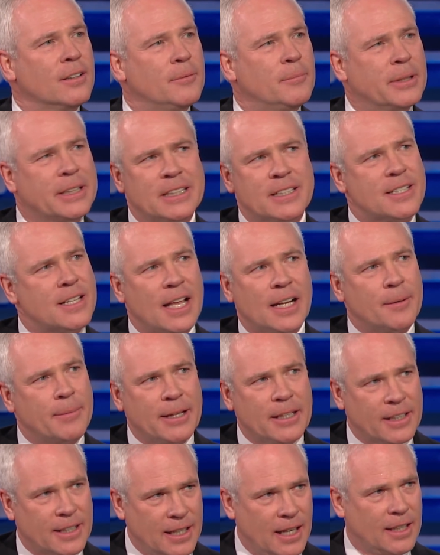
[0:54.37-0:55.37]
But it's not
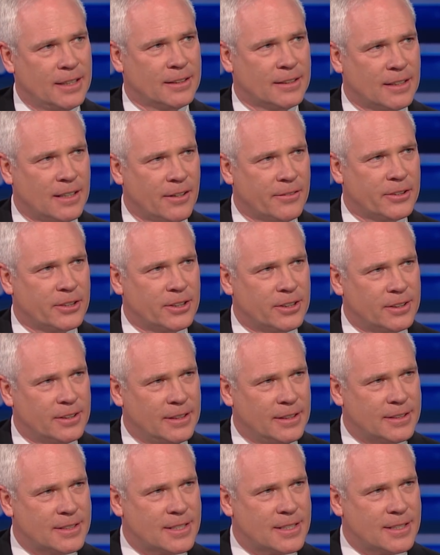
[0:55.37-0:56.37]
about a gun, Governor.
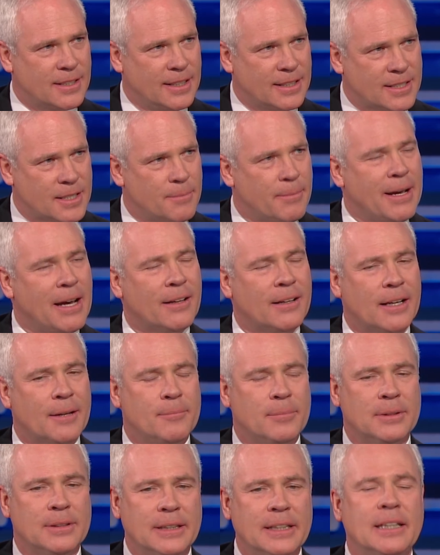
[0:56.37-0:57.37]
It's about, I
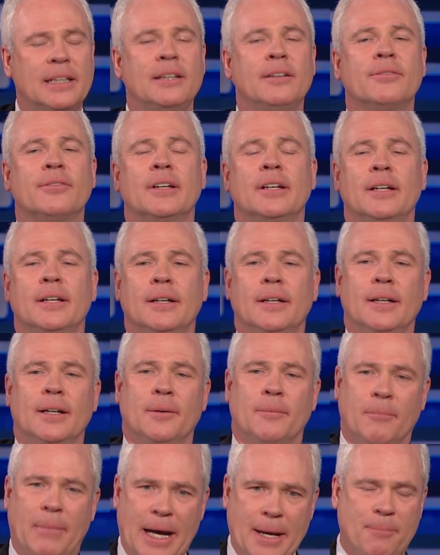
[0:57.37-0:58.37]
believe,
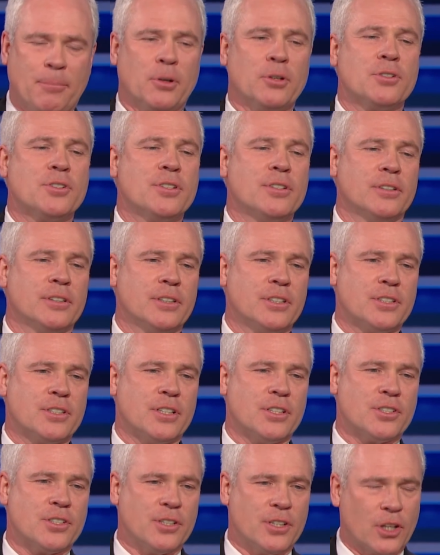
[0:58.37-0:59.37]
my personal
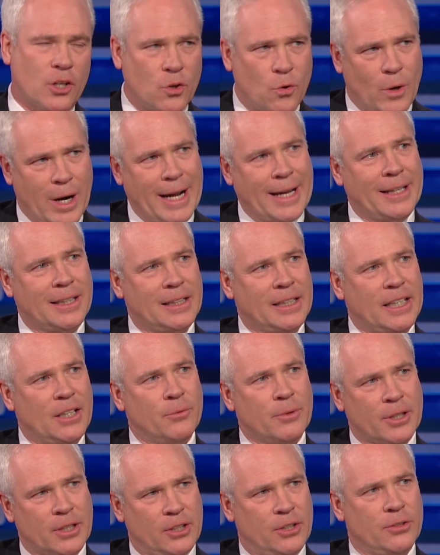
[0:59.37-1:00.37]
decision to quietly
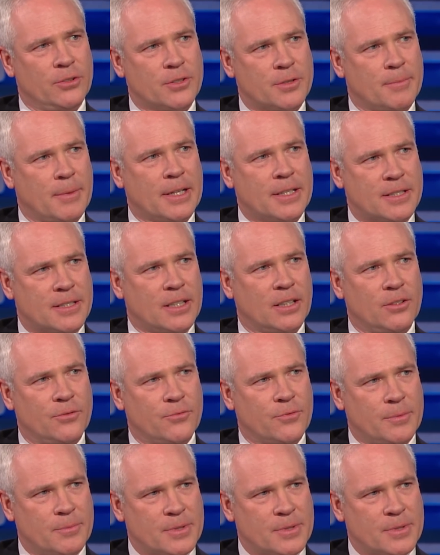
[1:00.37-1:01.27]
recuse myself